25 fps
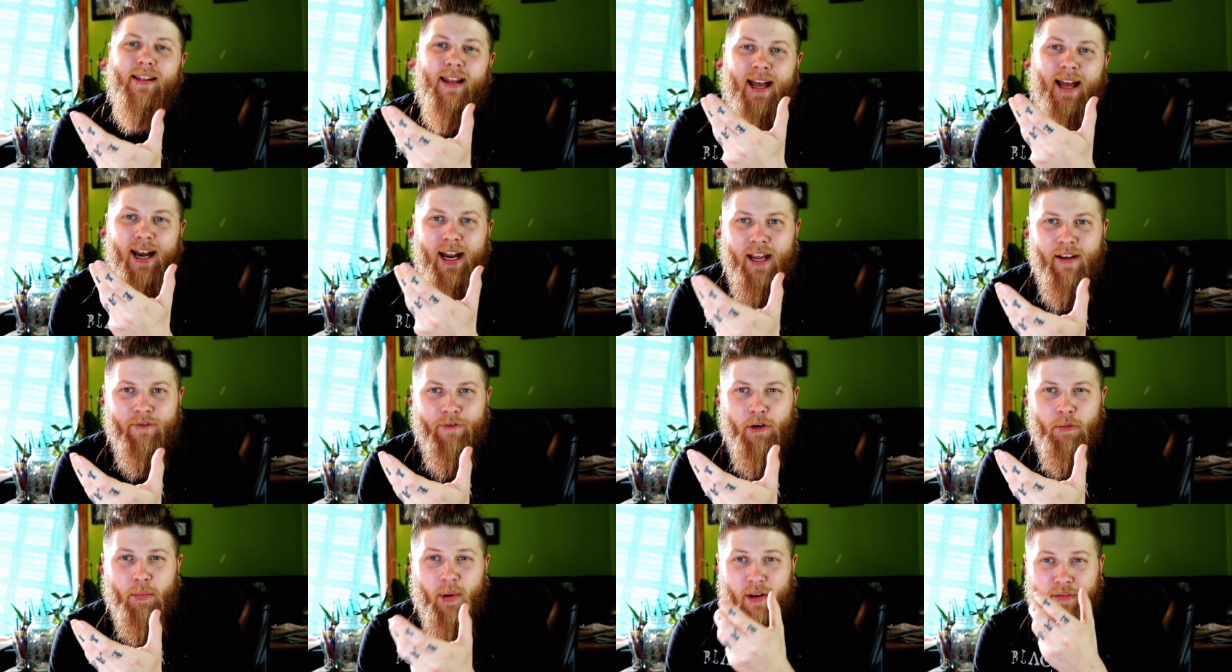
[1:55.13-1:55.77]
that
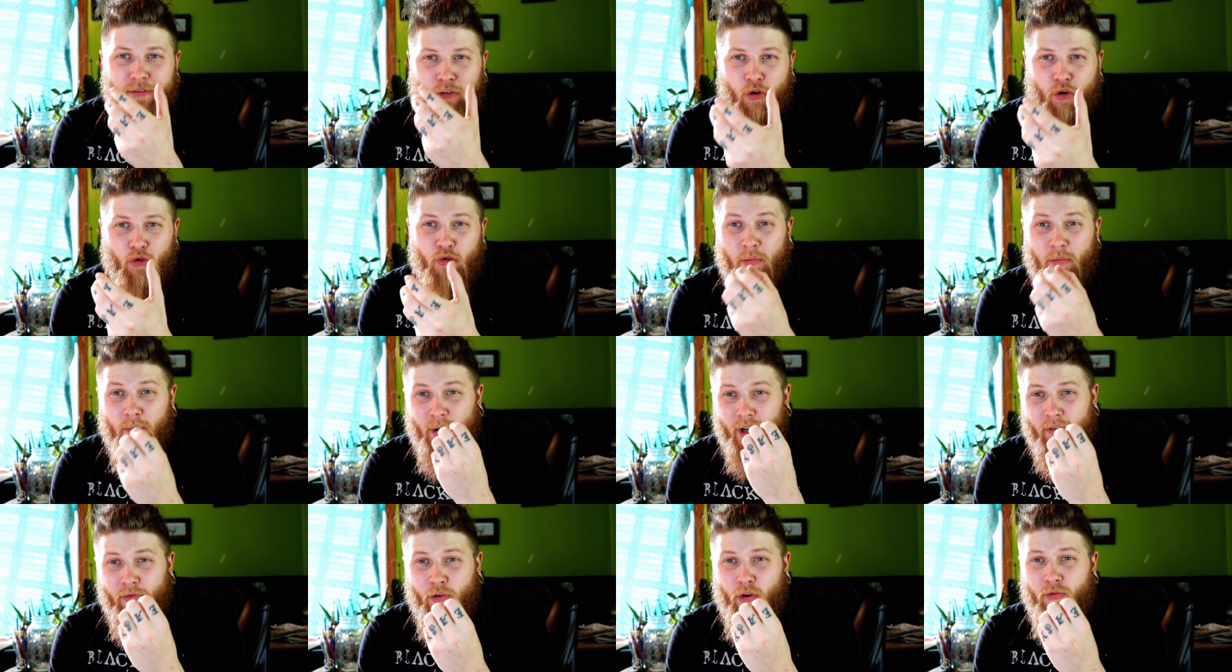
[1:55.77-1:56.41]
8 foot by 4 foot
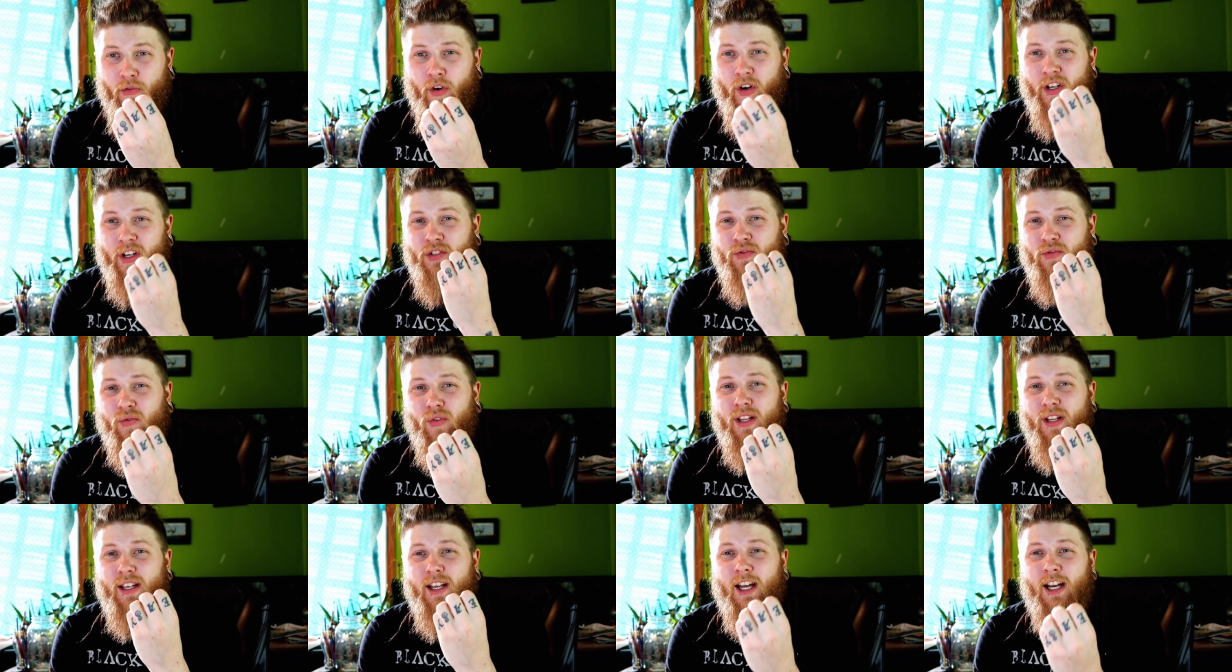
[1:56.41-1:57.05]
by 4 foot is
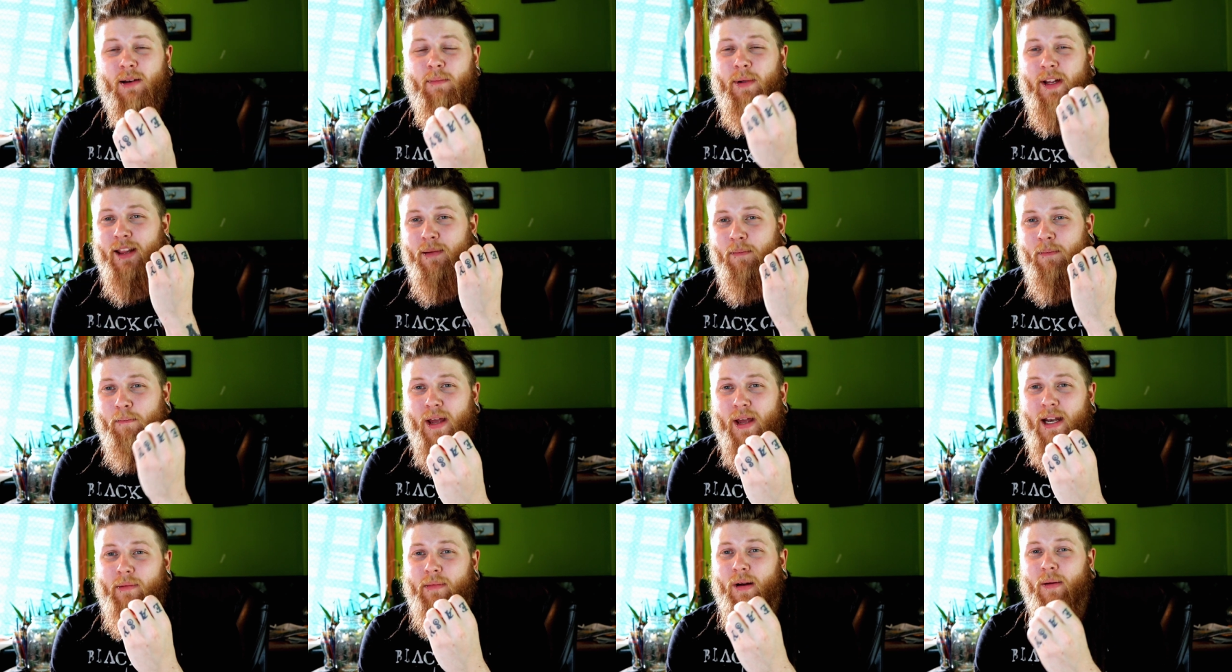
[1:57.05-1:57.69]
really going to be the
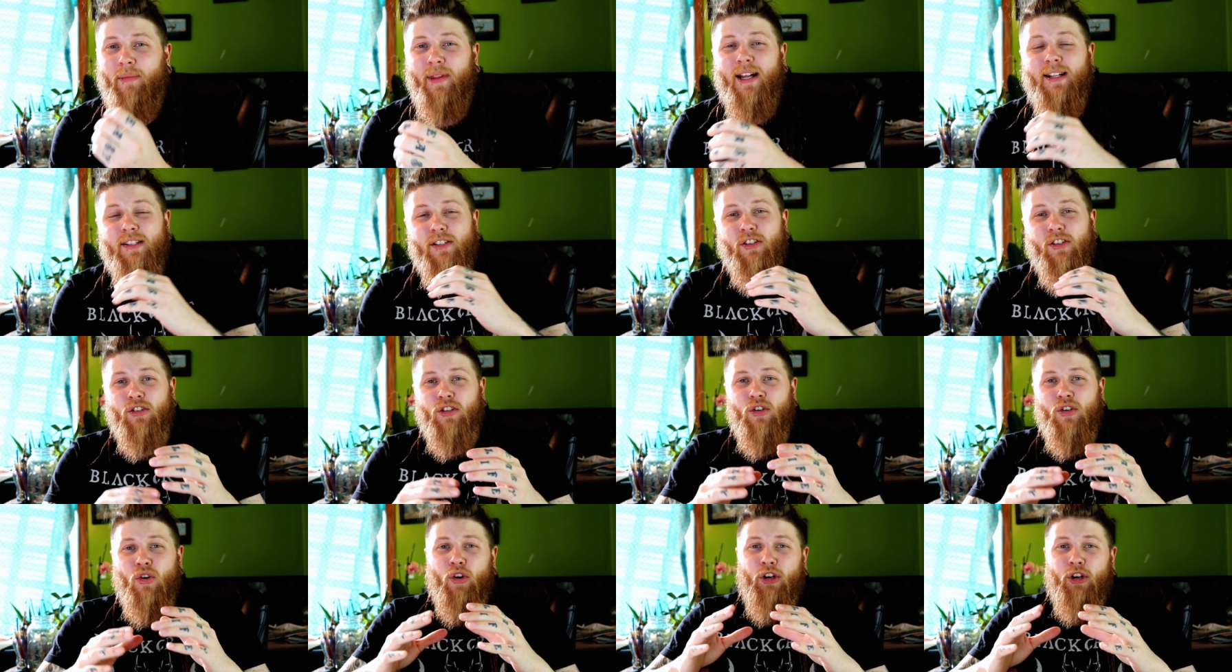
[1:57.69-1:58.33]
minimum. That's
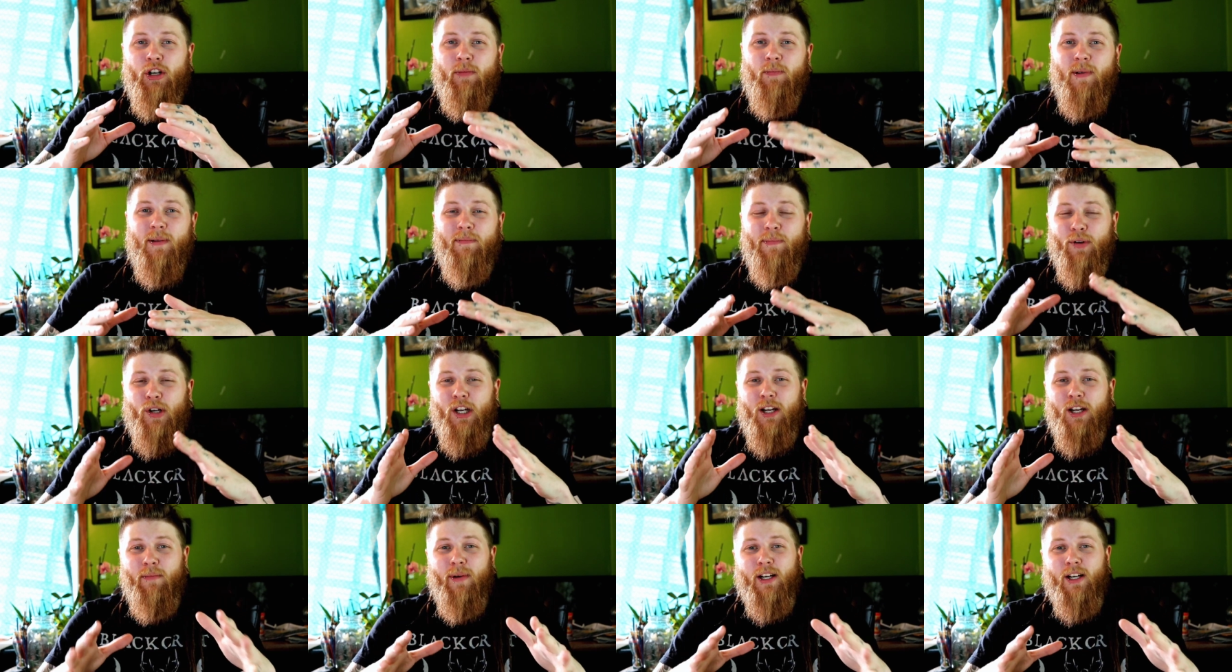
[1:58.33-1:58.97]
just going to be
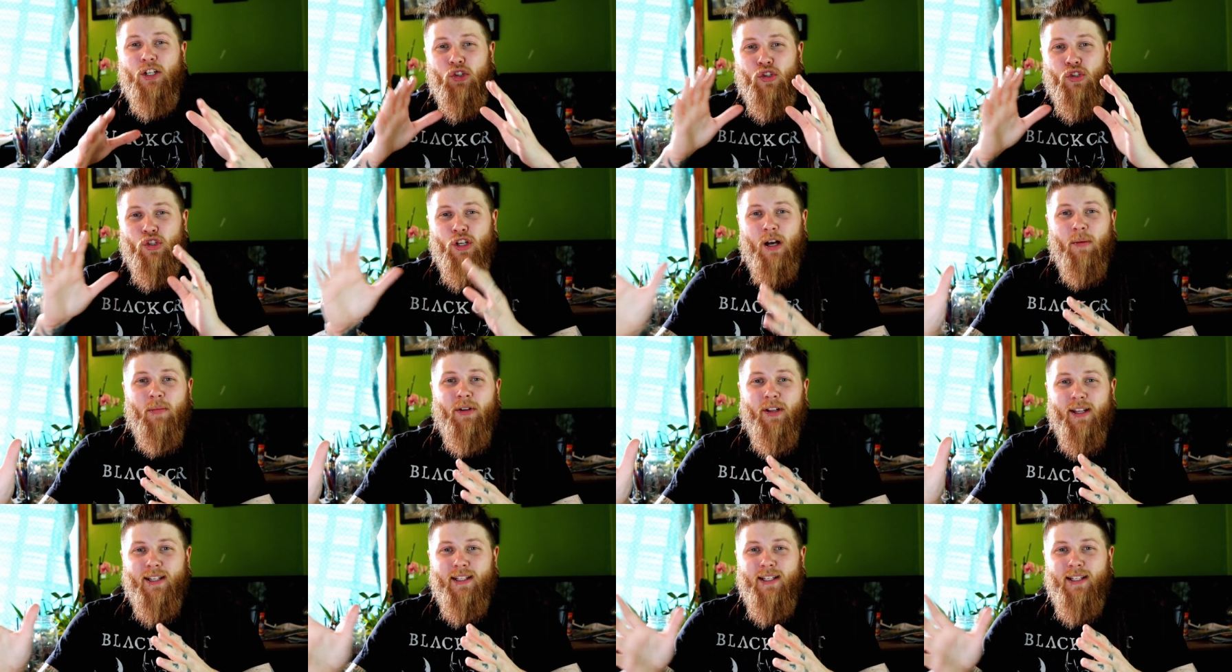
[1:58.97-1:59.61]
pretty much double the